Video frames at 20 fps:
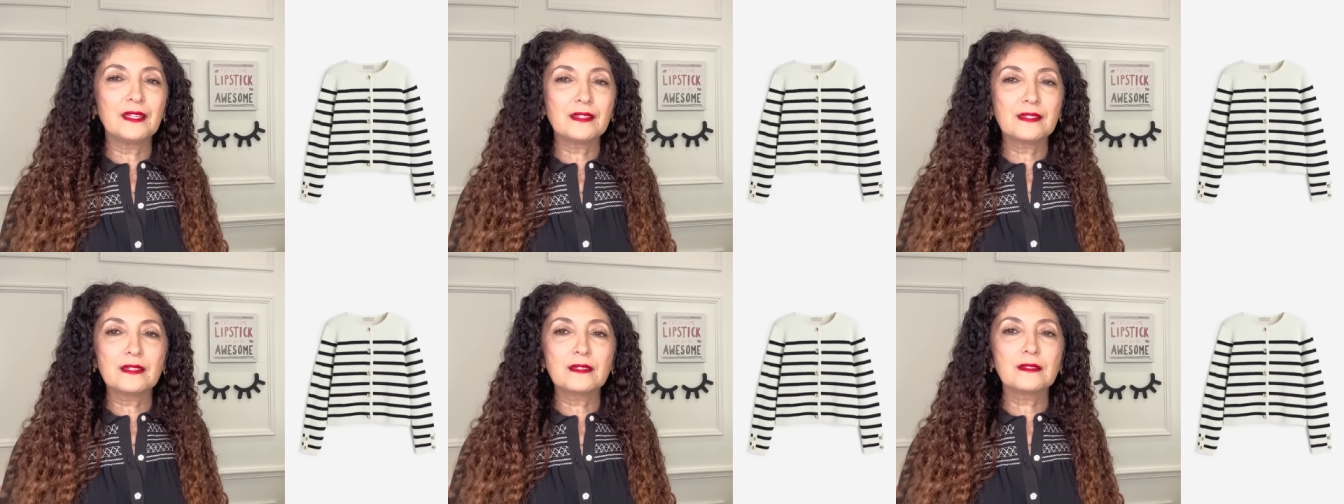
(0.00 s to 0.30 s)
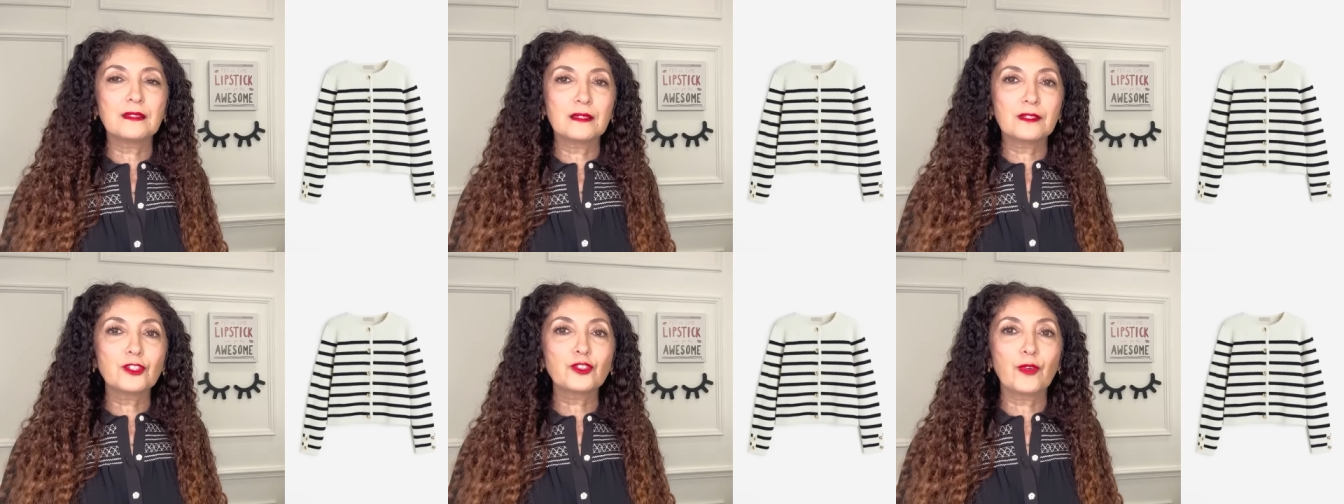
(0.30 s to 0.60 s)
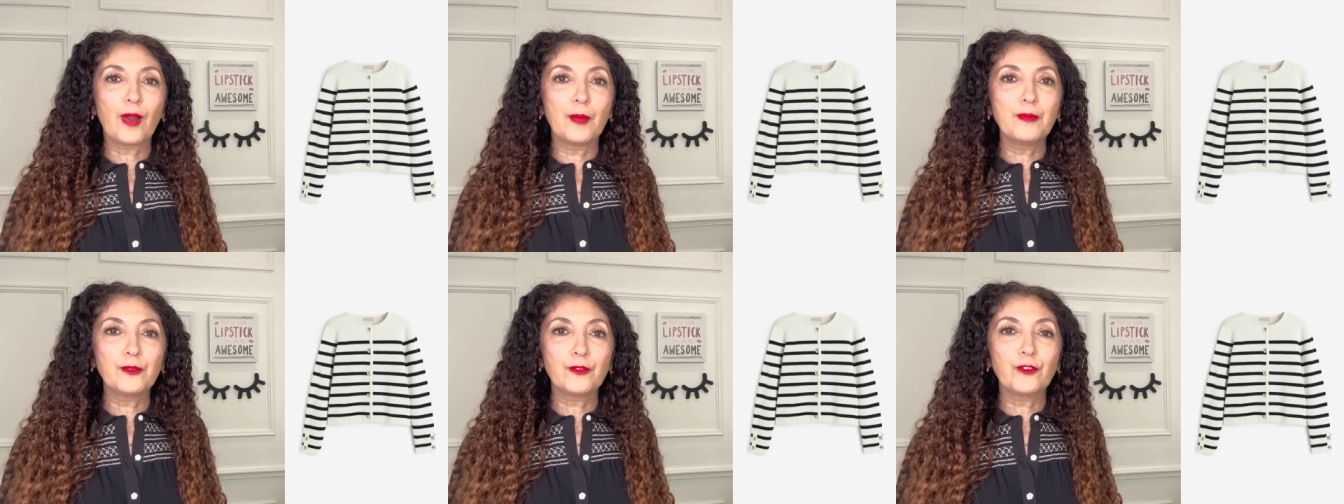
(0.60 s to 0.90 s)
this is the
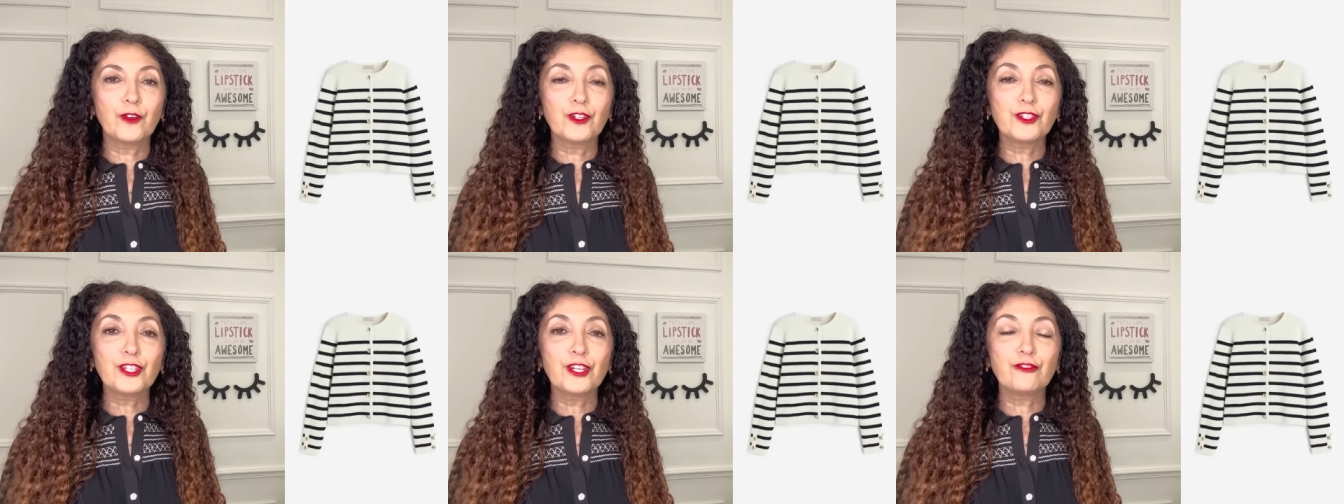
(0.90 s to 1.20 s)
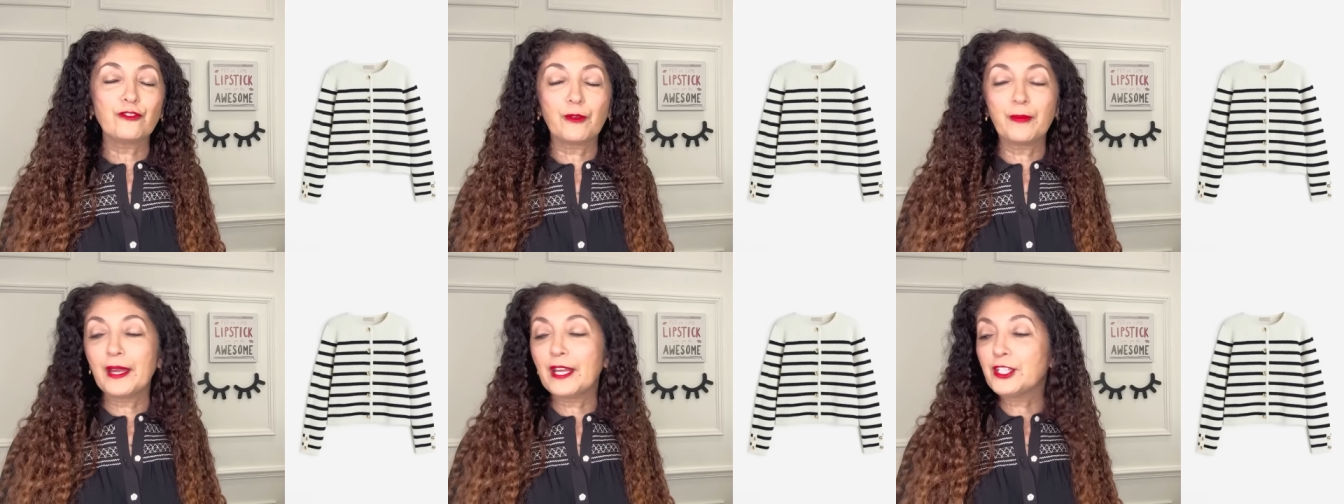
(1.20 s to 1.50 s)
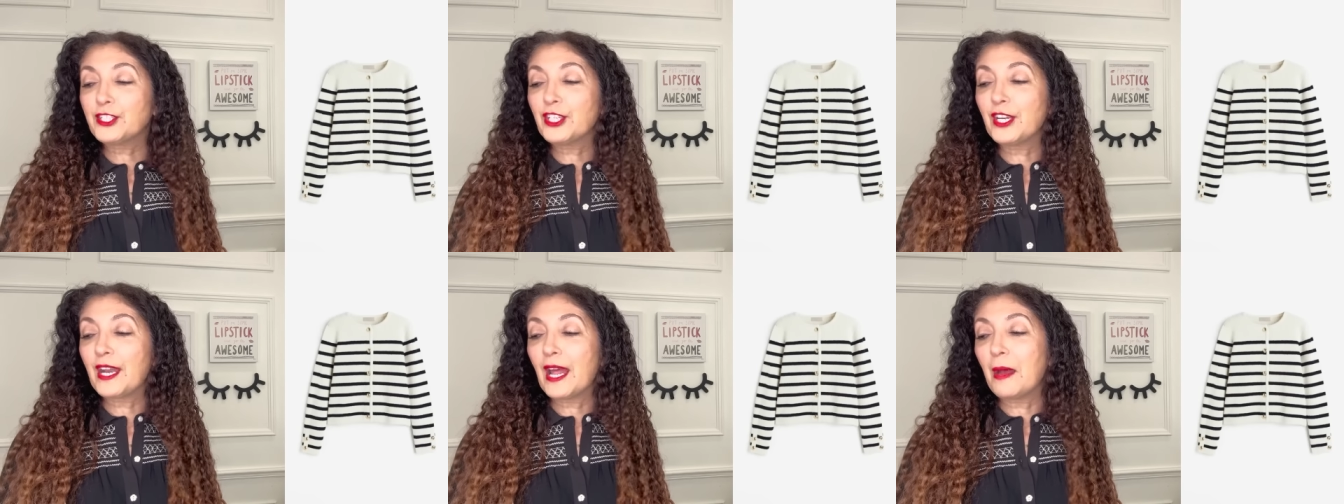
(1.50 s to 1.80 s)
striped version from
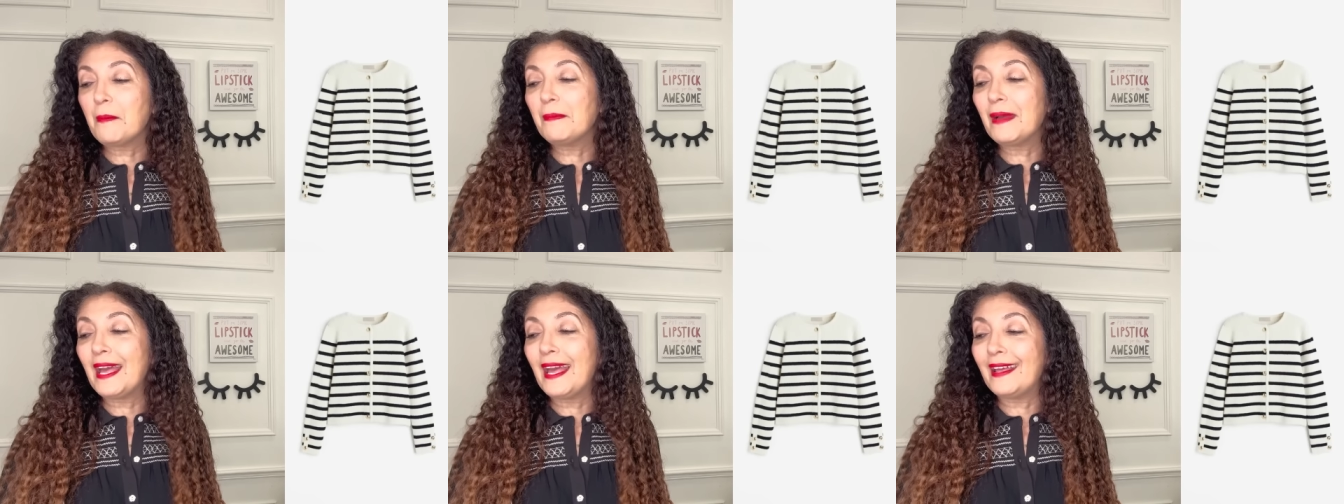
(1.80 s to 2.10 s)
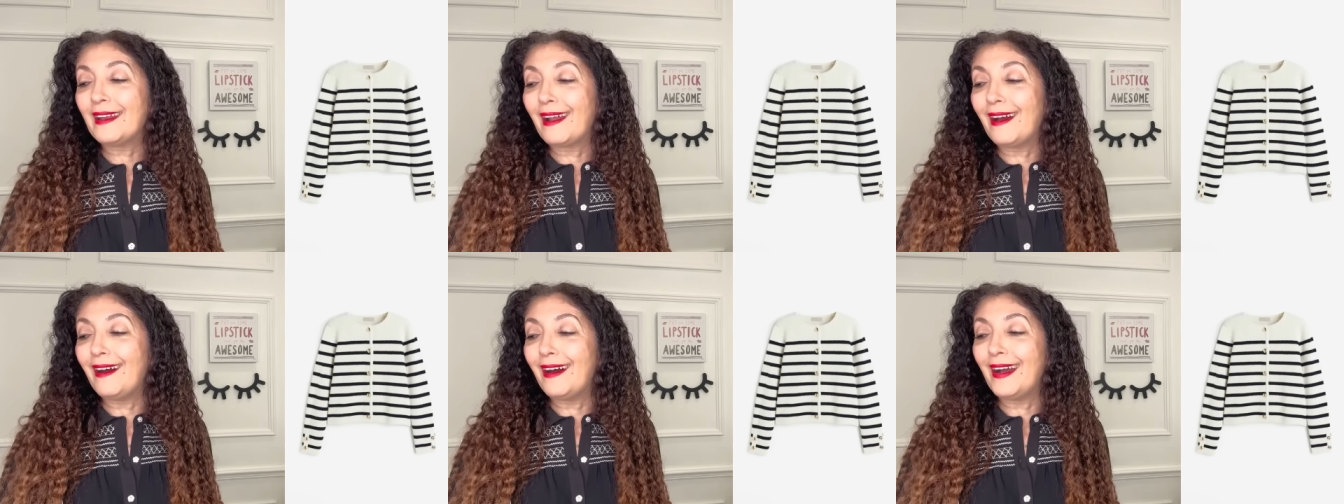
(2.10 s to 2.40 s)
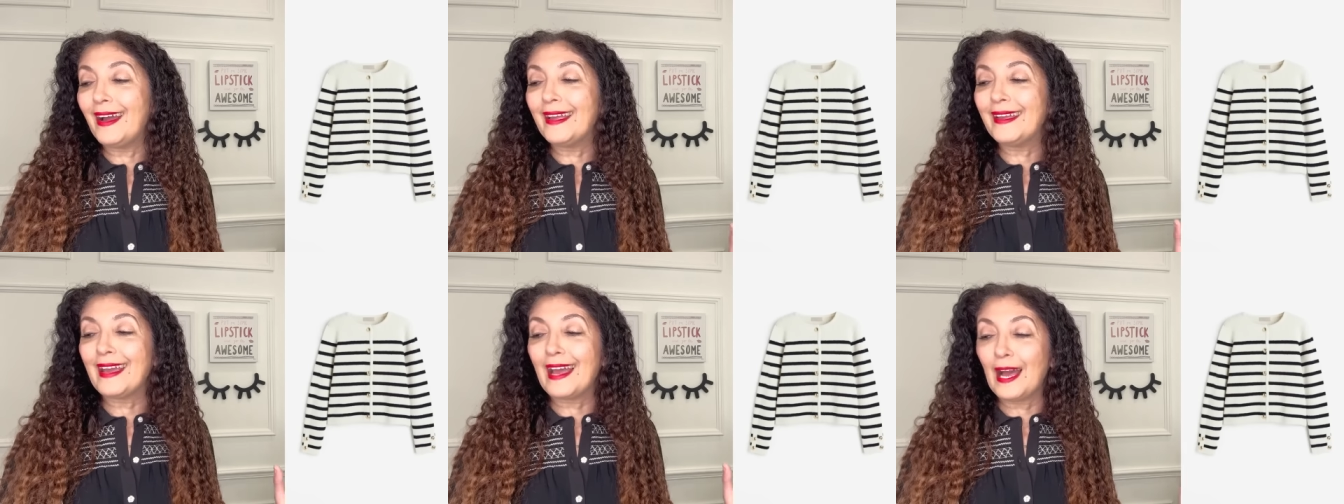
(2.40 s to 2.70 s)
H&M and
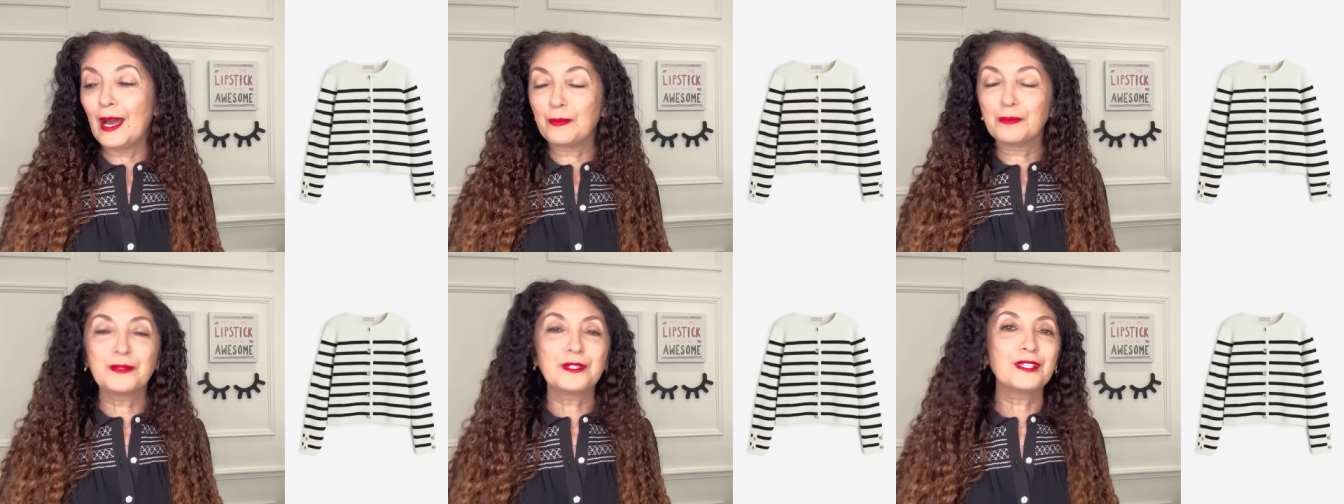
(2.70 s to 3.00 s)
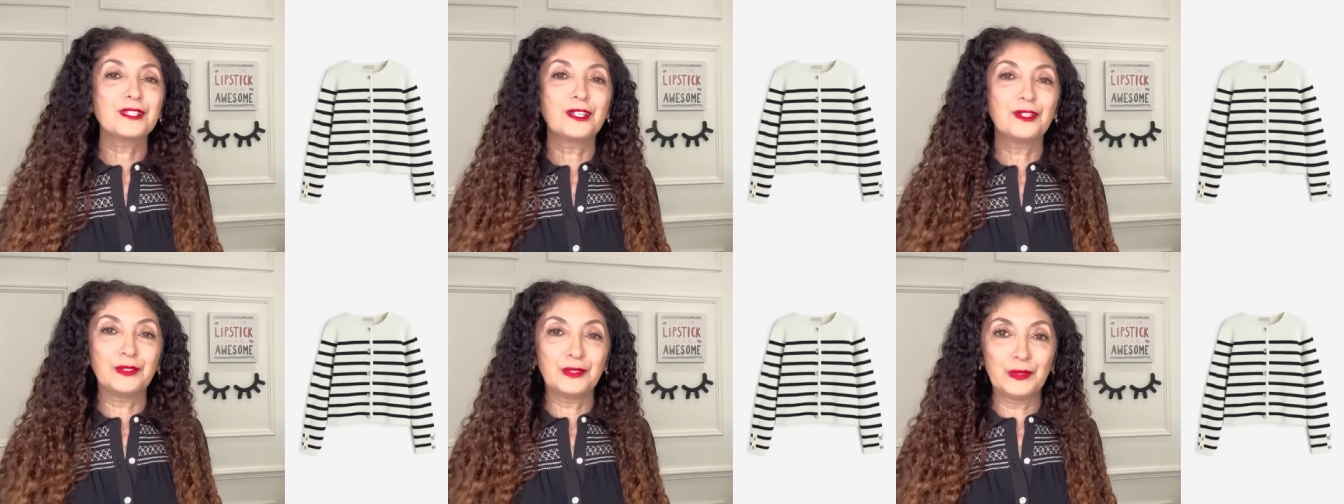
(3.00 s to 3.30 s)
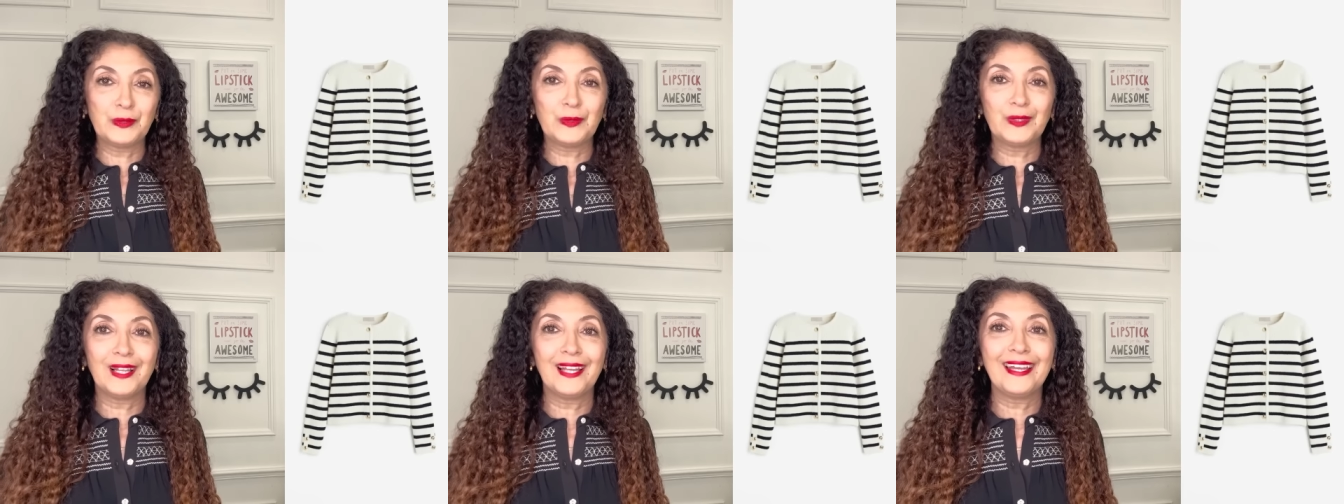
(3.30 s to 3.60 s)
I
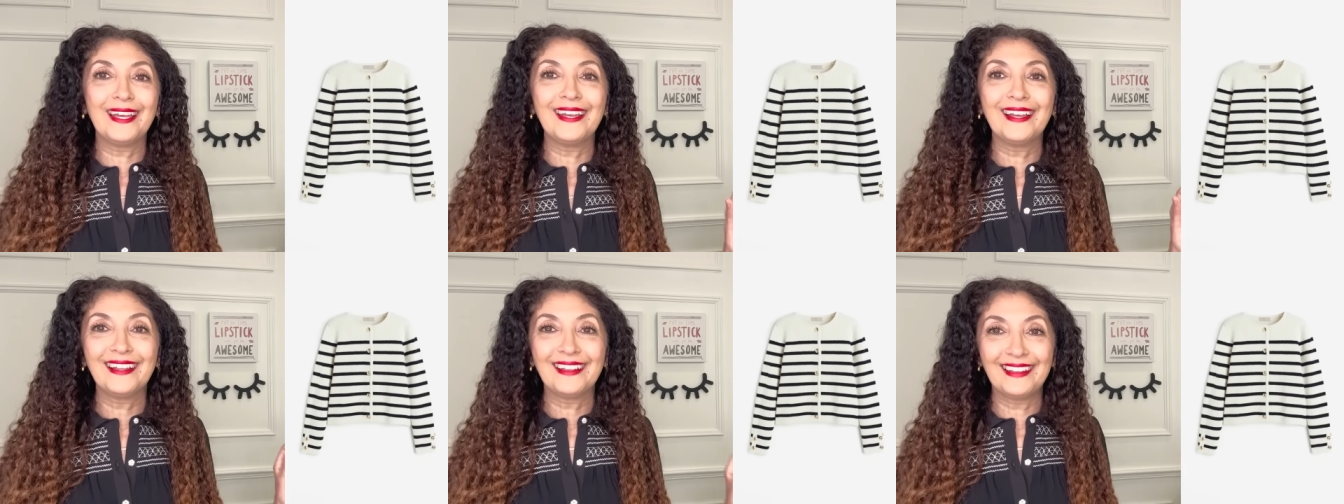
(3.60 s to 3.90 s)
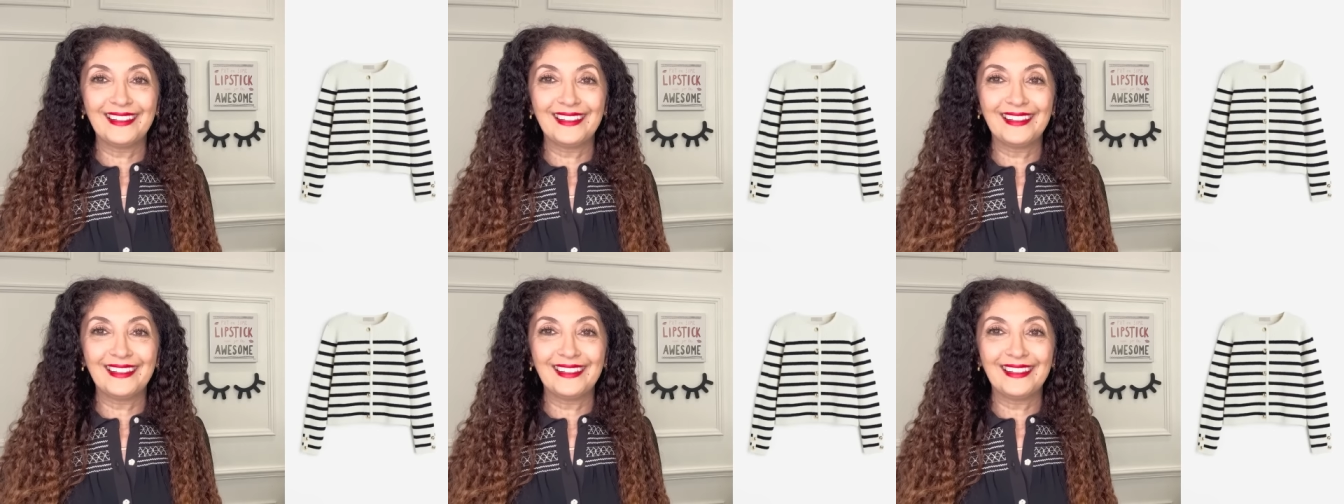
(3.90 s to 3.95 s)
absolutely